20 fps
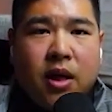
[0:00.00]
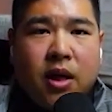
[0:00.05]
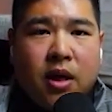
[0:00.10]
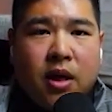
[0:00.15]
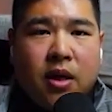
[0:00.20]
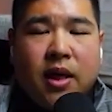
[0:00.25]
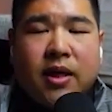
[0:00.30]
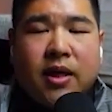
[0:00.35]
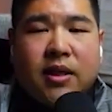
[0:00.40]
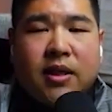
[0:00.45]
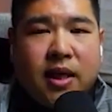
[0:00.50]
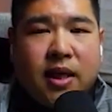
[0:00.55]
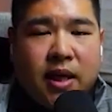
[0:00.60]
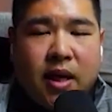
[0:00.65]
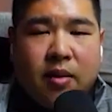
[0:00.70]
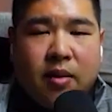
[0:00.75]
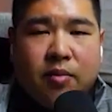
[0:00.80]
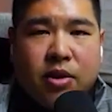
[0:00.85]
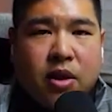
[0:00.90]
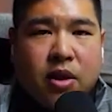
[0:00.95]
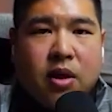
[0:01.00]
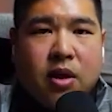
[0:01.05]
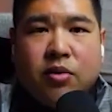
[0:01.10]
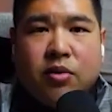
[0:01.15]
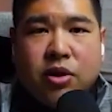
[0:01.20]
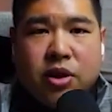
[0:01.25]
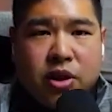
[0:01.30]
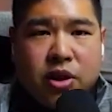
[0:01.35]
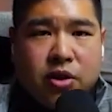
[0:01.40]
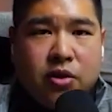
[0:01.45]
uh, like say Amazon,
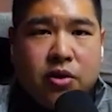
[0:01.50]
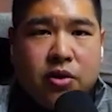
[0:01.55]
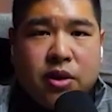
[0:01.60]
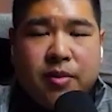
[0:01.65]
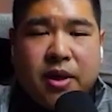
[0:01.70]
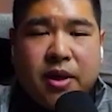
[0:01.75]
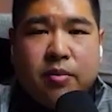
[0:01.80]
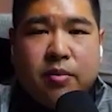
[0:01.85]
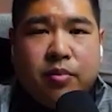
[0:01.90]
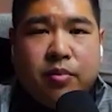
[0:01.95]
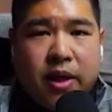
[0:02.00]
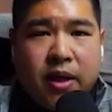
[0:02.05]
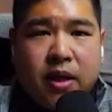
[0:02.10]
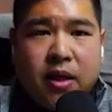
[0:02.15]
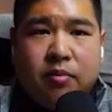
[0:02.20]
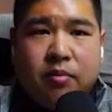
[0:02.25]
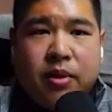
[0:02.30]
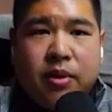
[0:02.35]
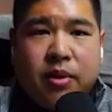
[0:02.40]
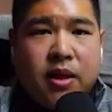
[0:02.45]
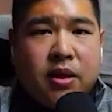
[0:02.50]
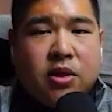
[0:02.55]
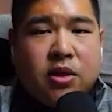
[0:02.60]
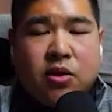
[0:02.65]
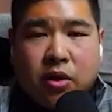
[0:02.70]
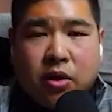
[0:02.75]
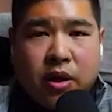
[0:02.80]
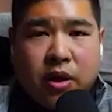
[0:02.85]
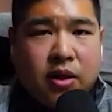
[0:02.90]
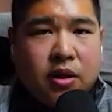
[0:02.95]
we'll just use them as a blanket, but it's
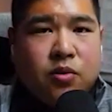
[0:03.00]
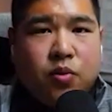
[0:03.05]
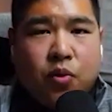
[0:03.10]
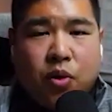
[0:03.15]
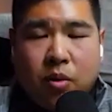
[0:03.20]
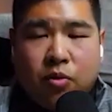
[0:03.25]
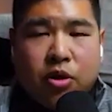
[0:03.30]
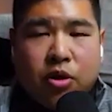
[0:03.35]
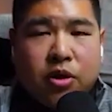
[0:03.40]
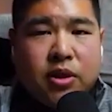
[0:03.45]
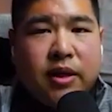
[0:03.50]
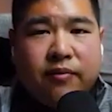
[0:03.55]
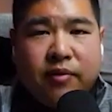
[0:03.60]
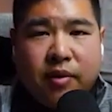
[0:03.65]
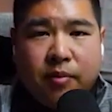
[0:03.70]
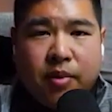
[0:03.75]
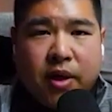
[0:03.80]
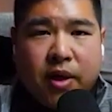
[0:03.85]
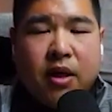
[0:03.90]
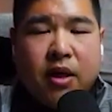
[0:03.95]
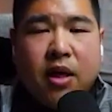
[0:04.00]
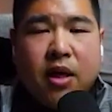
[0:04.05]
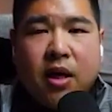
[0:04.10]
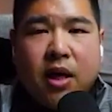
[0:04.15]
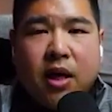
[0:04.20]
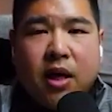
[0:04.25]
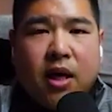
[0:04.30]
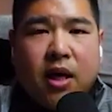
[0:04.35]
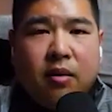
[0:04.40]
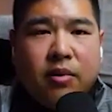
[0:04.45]
Target, it's Walmart, it's everybody
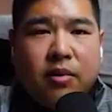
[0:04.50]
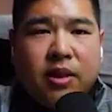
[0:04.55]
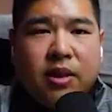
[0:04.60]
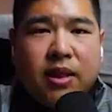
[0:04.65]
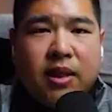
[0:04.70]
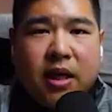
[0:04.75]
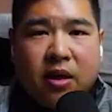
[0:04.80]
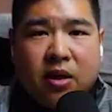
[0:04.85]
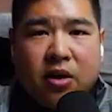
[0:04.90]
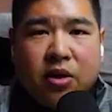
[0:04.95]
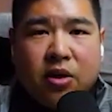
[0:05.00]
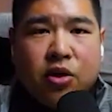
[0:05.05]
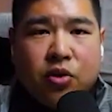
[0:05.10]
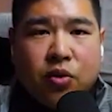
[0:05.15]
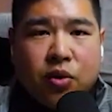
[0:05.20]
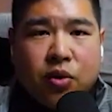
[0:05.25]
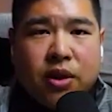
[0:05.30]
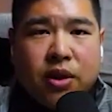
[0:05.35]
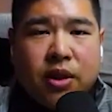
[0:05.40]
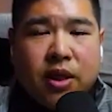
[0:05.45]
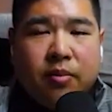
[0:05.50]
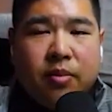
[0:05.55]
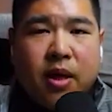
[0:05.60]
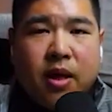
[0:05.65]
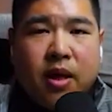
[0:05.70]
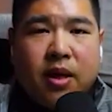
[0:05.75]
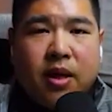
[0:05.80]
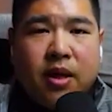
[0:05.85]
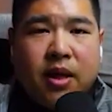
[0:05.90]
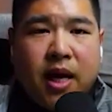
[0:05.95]
um, to get on your doorstep.
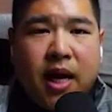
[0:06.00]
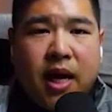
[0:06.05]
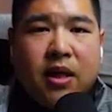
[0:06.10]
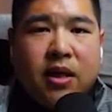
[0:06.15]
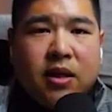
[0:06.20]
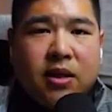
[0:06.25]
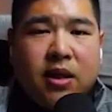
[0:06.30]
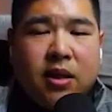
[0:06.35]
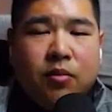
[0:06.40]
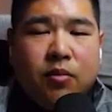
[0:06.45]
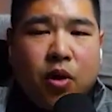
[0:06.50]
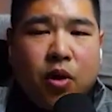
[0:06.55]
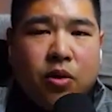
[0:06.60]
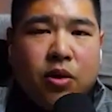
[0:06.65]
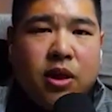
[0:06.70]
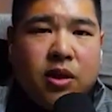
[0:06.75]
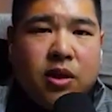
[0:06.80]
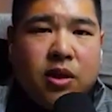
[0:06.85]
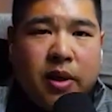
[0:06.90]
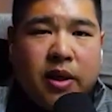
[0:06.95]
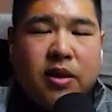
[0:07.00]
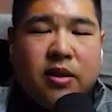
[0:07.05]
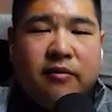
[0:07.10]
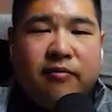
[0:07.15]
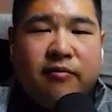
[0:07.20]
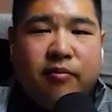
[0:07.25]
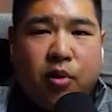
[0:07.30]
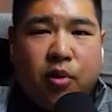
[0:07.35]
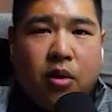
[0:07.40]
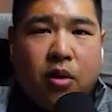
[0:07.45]
That is the most
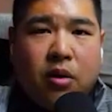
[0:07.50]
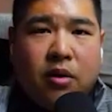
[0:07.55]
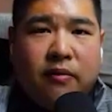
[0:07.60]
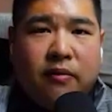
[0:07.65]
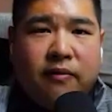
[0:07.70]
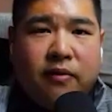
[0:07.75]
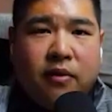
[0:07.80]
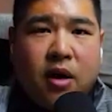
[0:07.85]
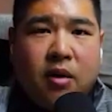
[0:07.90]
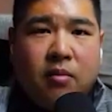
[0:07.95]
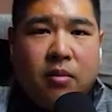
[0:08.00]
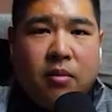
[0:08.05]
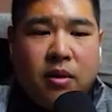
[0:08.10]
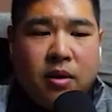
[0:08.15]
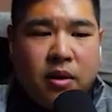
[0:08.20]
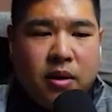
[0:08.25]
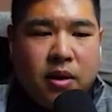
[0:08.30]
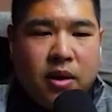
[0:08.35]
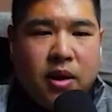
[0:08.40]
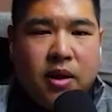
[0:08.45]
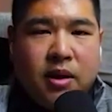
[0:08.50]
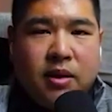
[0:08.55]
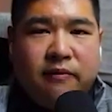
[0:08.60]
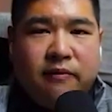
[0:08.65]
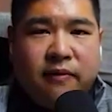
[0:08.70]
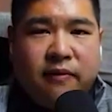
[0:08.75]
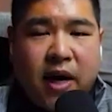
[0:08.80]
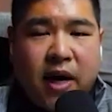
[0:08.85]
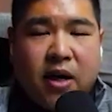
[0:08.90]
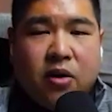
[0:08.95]
expensive part from the
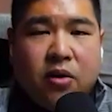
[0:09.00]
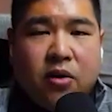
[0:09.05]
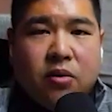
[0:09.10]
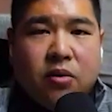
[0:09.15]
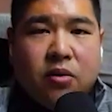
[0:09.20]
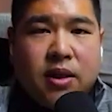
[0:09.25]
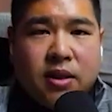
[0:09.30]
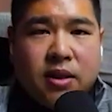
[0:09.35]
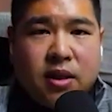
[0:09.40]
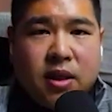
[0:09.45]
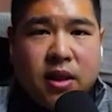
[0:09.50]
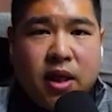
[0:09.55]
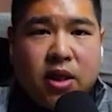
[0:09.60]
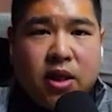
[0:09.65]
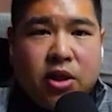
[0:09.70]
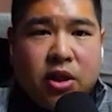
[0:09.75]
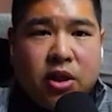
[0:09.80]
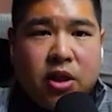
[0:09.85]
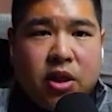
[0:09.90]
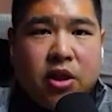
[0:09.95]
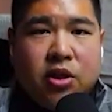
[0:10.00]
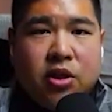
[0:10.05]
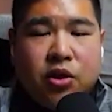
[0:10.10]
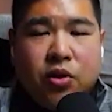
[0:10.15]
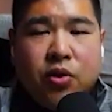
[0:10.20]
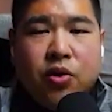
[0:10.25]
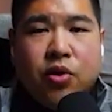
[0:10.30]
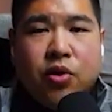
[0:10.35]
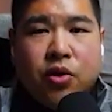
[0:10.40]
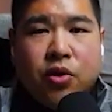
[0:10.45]
final destination
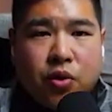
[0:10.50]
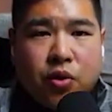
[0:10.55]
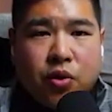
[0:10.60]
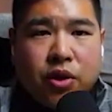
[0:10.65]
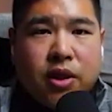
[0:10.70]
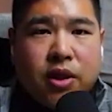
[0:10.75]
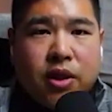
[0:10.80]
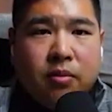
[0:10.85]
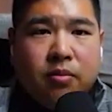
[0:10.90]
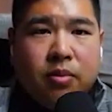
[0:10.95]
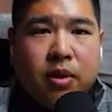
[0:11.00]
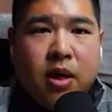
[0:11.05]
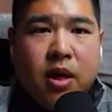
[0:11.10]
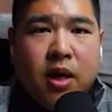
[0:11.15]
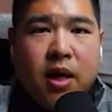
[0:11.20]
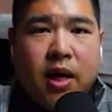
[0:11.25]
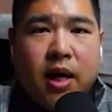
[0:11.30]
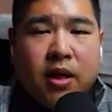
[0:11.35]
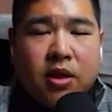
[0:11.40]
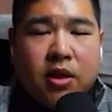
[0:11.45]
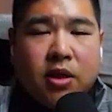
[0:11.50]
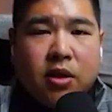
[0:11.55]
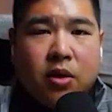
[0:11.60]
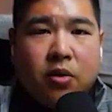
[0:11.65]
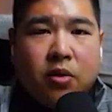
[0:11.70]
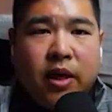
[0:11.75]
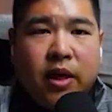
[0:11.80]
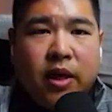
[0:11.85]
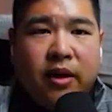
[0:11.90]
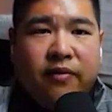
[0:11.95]
to your doorstep. And
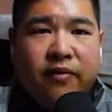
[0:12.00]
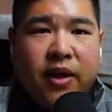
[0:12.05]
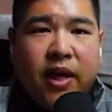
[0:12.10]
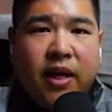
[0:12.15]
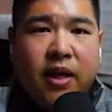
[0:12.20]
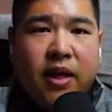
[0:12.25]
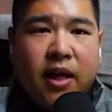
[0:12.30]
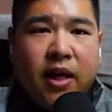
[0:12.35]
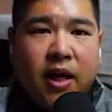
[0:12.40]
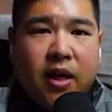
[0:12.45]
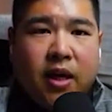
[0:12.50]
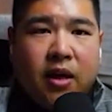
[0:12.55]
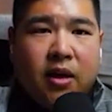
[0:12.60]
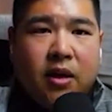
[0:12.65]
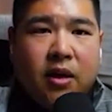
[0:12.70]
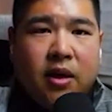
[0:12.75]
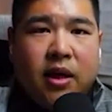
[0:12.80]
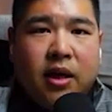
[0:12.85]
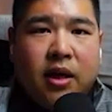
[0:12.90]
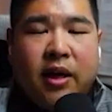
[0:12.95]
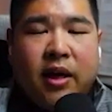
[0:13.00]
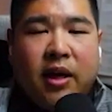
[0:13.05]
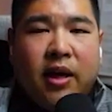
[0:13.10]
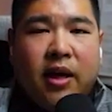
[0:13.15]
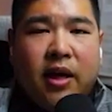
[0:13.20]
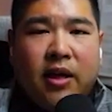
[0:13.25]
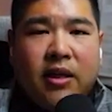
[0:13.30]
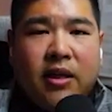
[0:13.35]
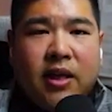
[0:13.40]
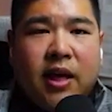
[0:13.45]
so if they can it,
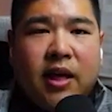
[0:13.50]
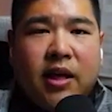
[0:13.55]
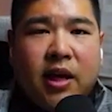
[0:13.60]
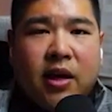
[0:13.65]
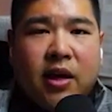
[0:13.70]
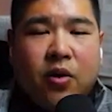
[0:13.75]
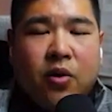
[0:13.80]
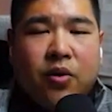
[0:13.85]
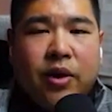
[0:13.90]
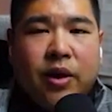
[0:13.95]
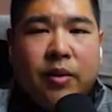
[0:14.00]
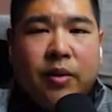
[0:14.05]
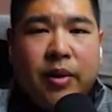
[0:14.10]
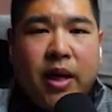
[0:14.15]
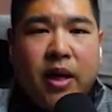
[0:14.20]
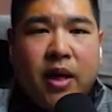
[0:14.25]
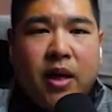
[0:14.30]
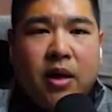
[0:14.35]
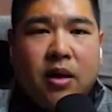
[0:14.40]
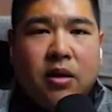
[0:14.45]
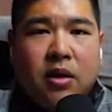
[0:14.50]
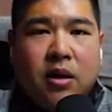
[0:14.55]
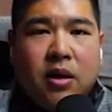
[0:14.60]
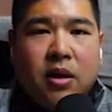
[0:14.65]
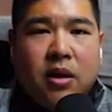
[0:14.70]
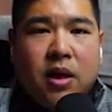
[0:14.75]
it, say they're only paying,